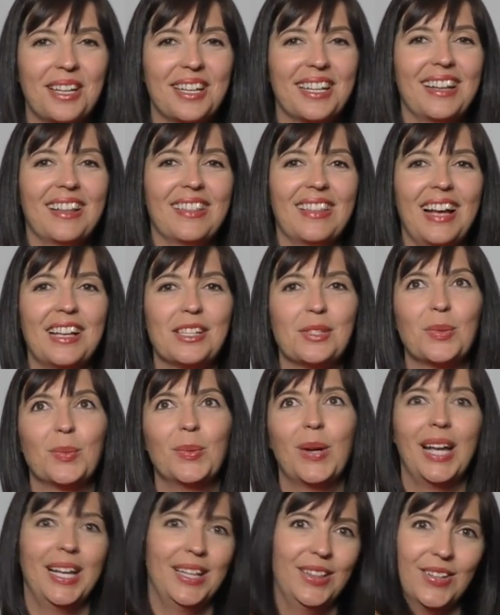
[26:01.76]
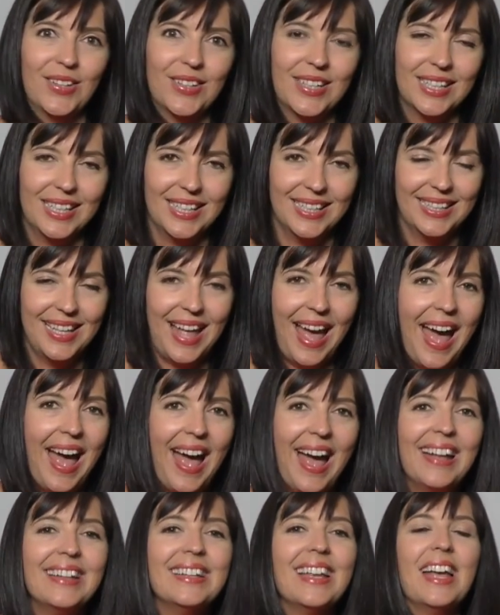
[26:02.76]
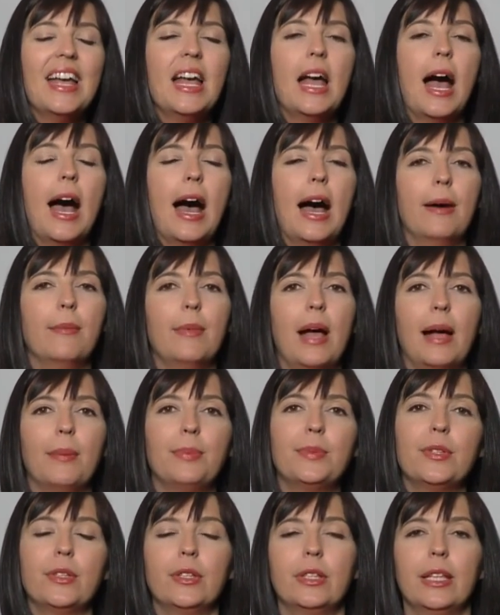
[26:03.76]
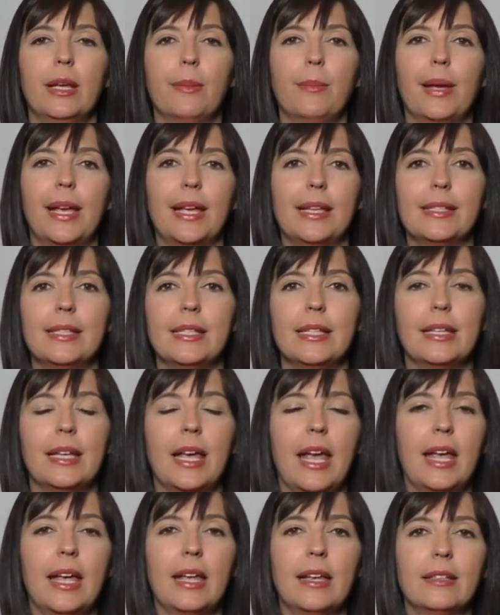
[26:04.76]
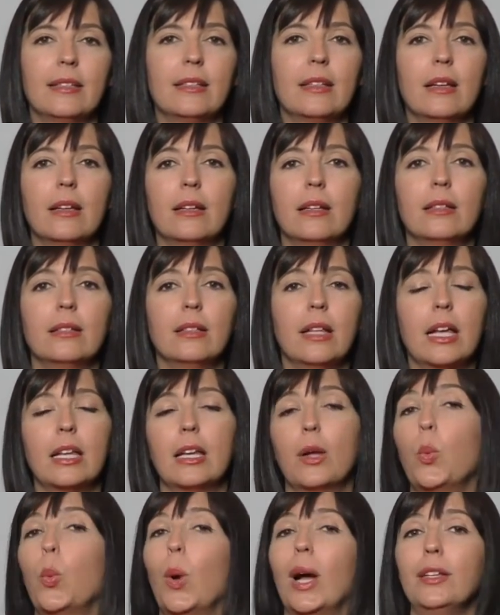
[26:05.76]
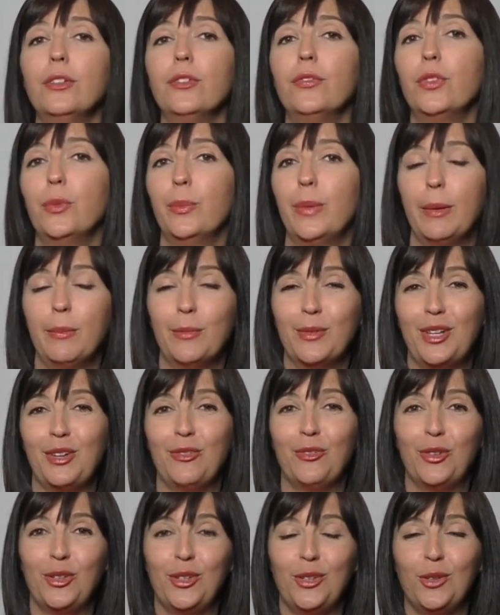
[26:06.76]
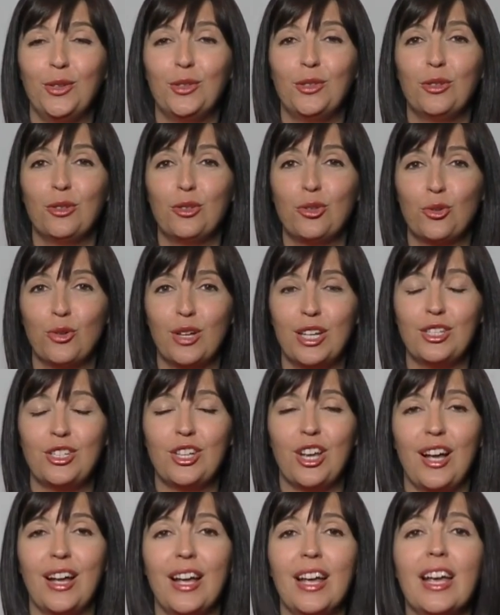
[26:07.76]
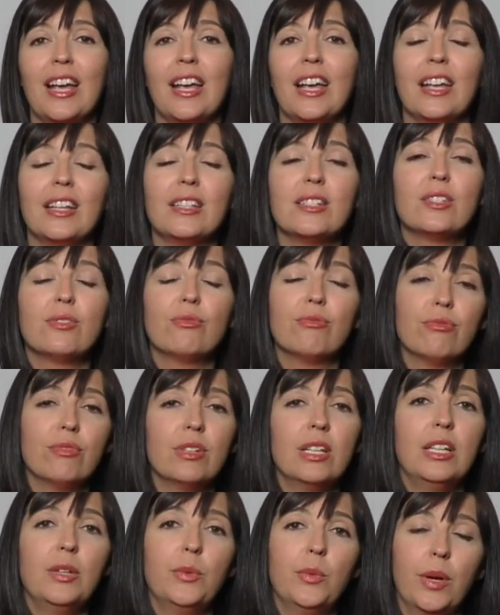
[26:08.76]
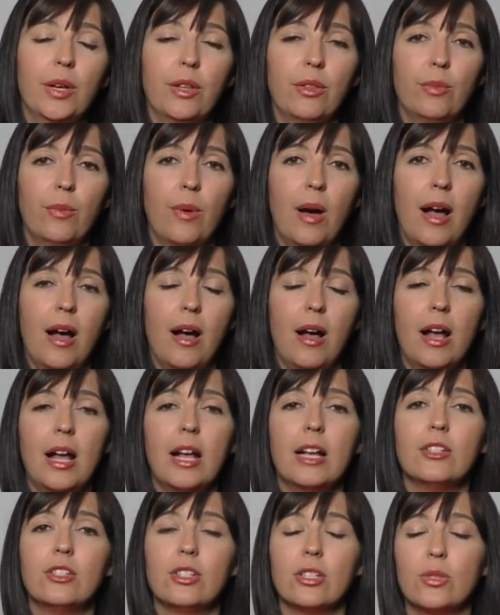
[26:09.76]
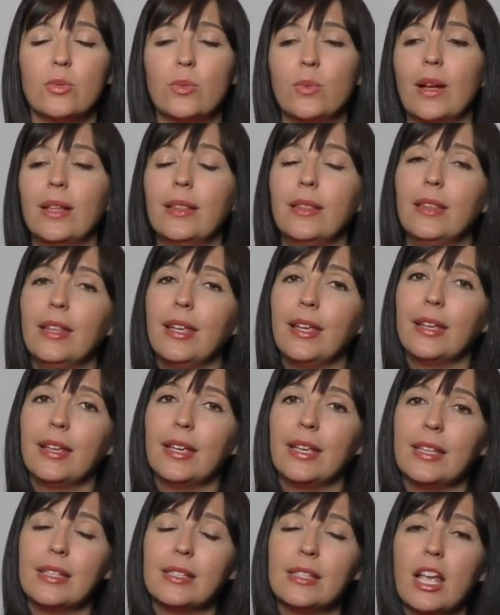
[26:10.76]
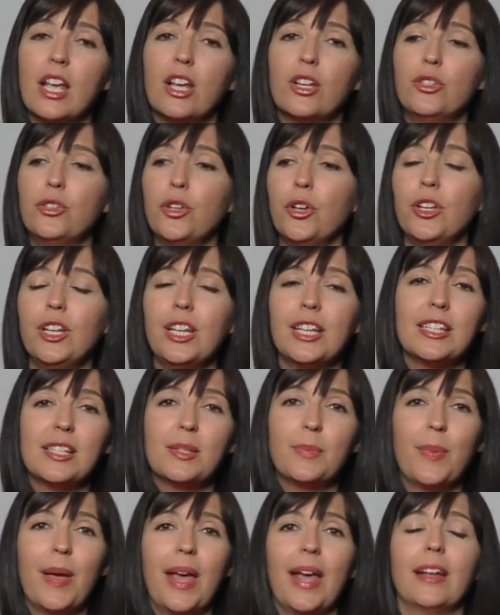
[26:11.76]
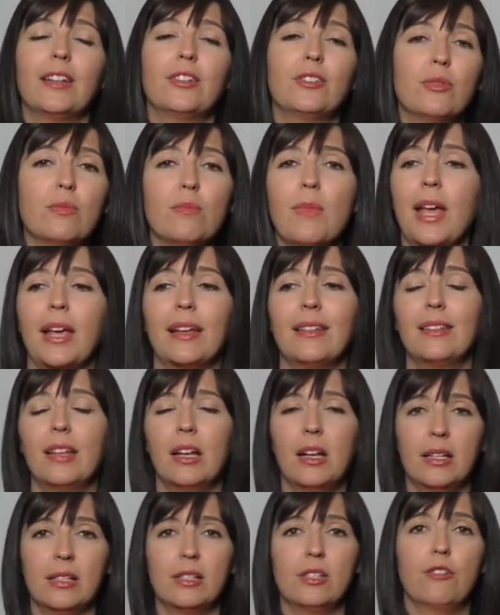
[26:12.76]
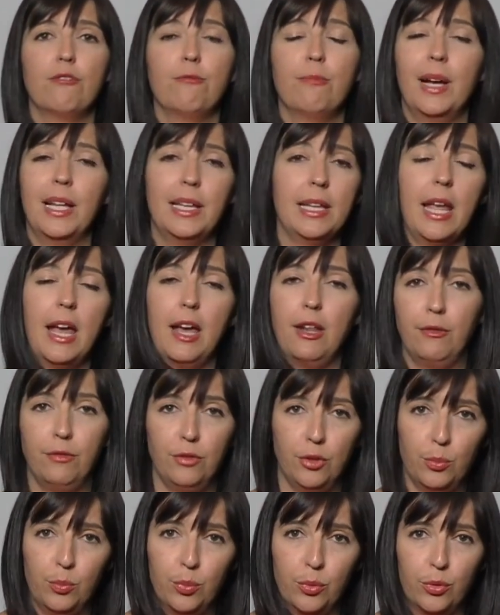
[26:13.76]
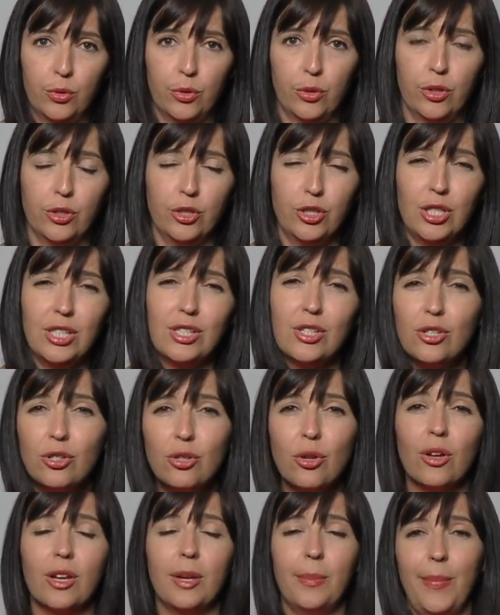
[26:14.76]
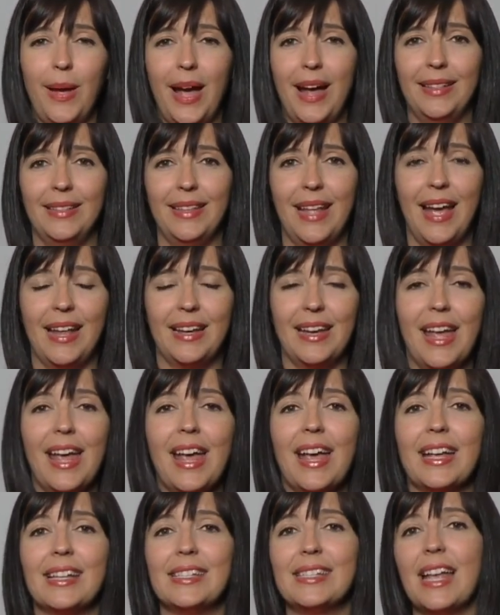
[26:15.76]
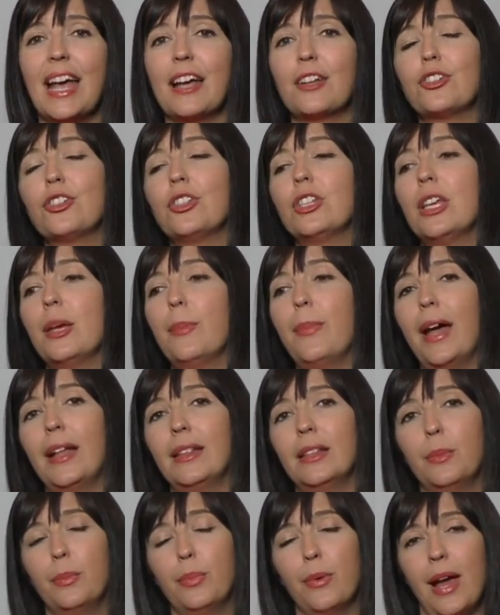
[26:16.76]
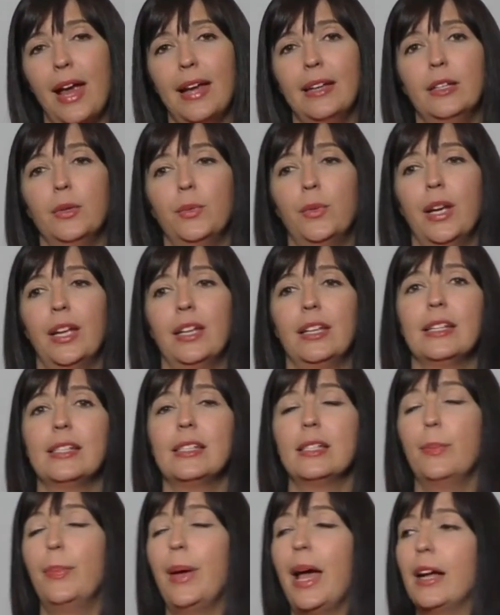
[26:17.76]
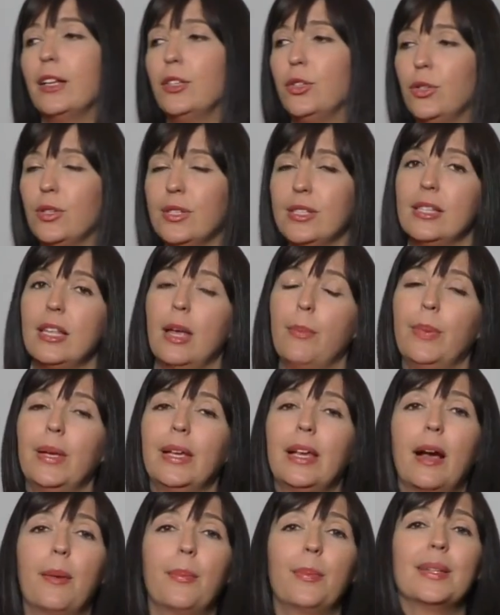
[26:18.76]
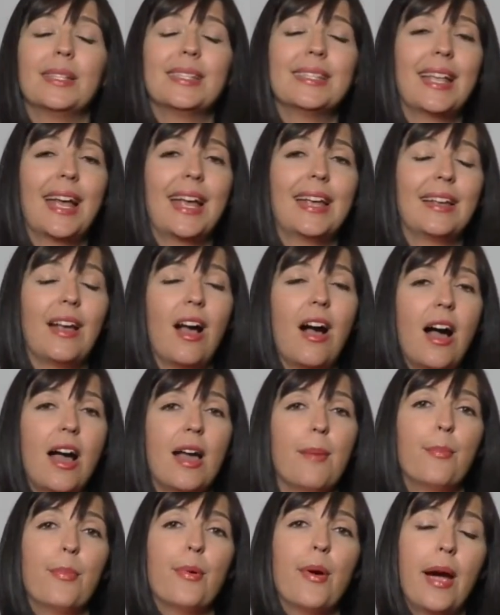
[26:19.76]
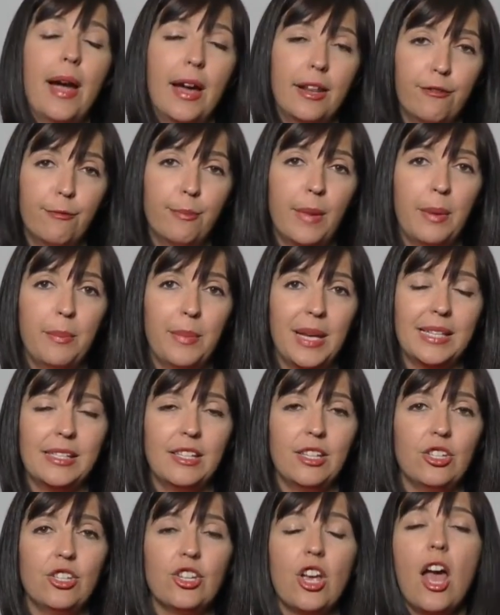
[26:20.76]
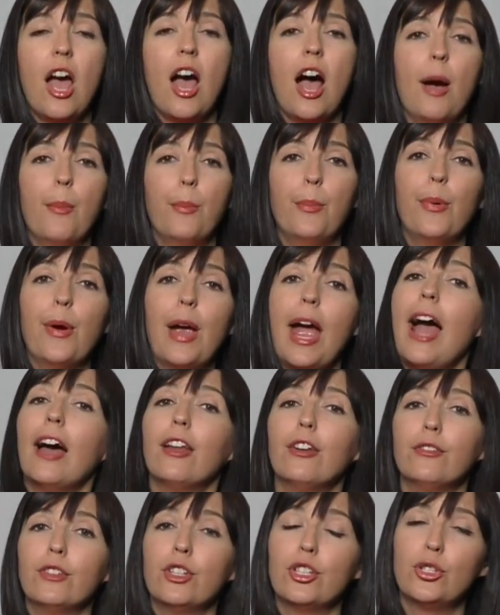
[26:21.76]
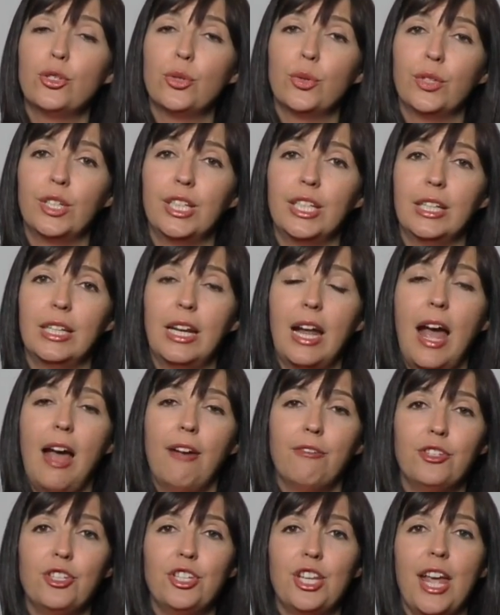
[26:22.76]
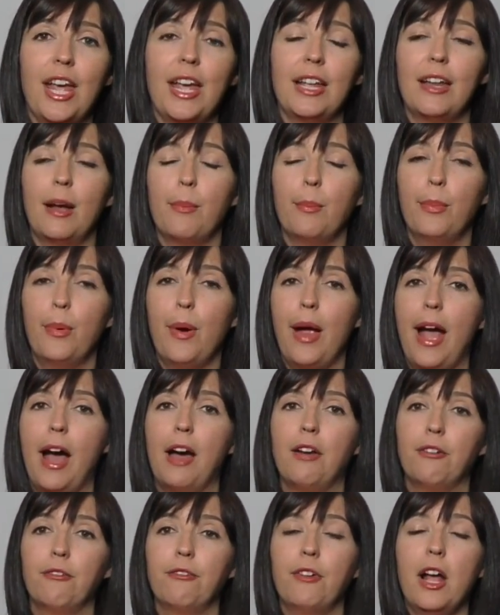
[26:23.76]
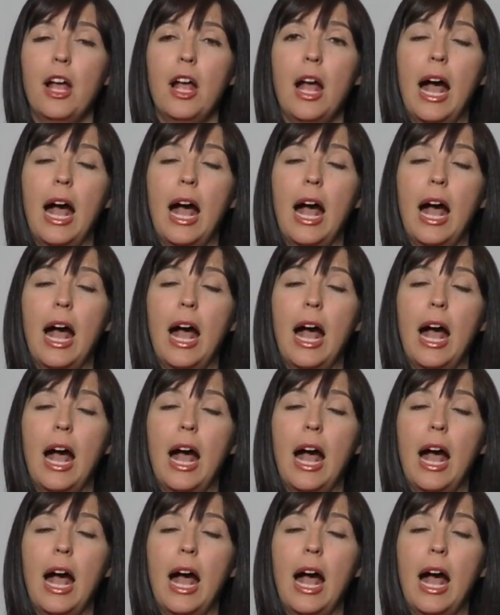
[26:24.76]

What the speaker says: they're going to last way longer than that. Absolutely amazing, and a wonderful memory for you to treasure. It's really worthwhile. Just one thing is, don't expect to make tons of money out of your book launch. It's not about that. It's actually about the brand awareness, about you stepping up and saying, I'm proud of my message. I'm proud of the story that I have shared. I'm proud of